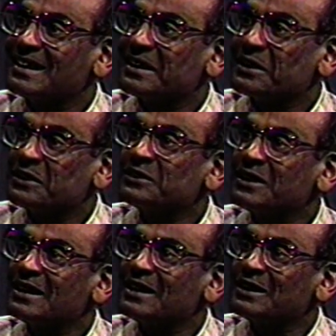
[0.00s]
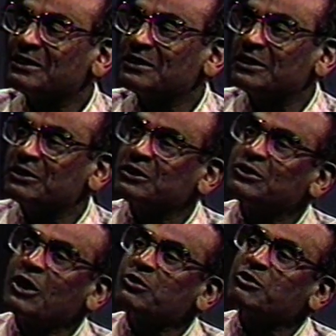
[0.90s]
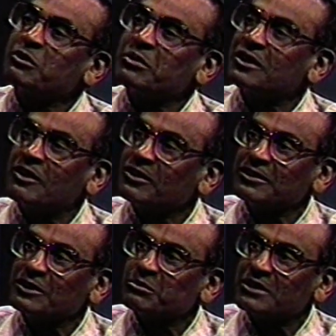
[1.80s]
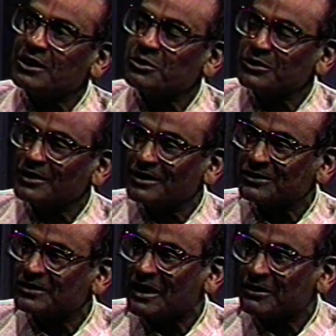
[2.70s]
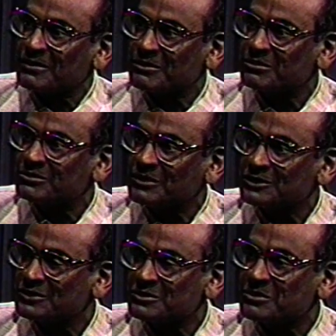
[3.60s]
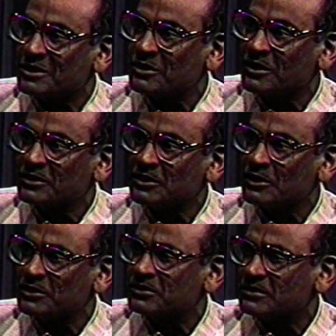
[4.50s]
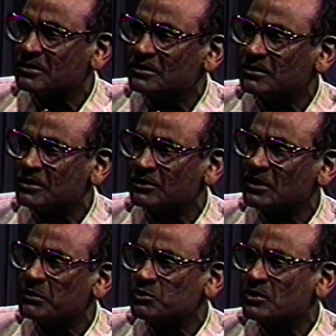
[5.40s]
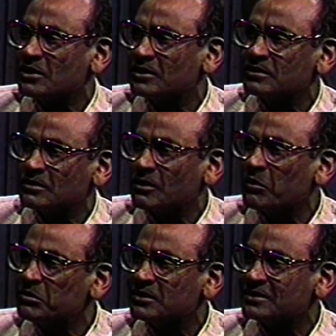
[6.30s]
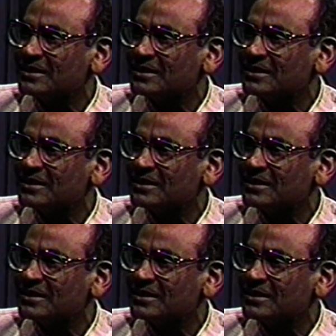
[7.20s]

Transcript: This sounds sort of paradoxical, but I don't think it's that much of a paradox. At least conceptually, it is obvious.